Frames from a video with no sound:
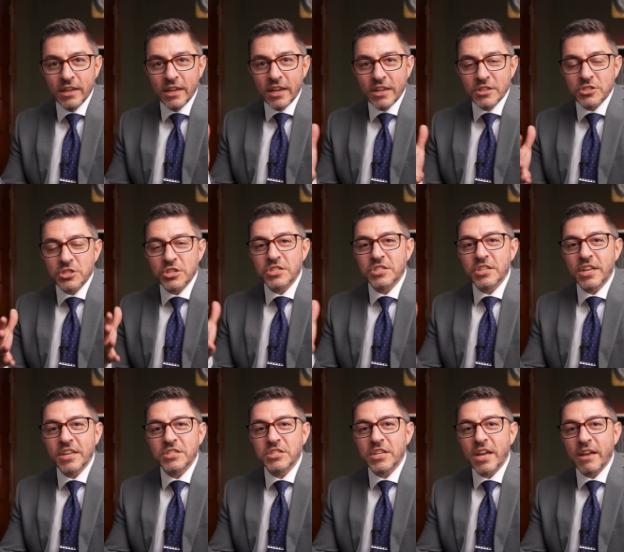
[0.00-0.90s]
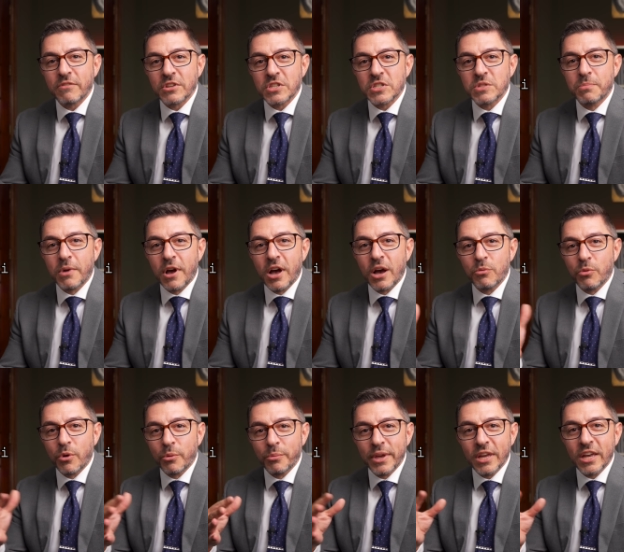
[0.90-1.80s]
It's just nice to have a spot
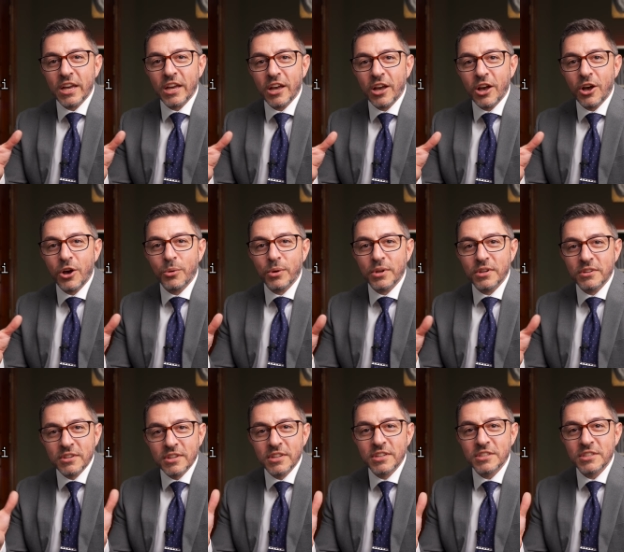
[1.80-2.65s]
where we can go and